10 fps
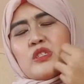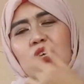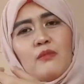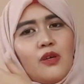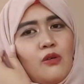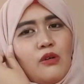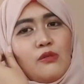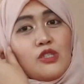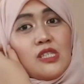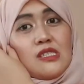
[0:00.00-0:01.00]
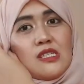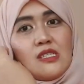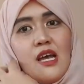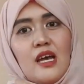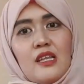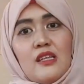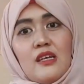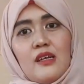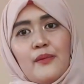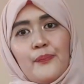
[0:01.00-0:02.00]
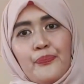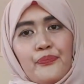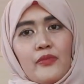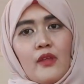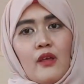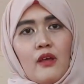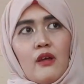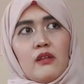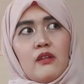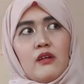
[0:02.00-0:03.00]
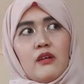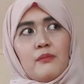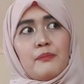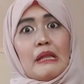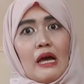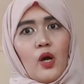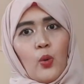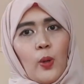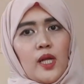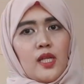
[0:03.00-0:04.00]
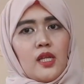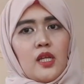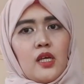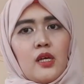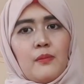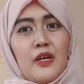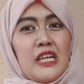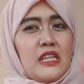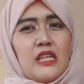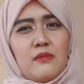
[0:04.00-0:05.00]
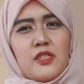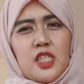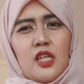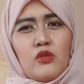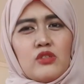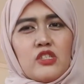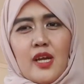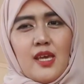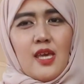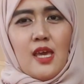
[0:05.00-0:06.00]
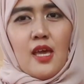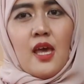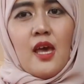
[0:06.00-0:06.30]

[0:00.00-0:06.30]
sabi ko, I wish I just had the black one. Para hindi naman masyadong striking.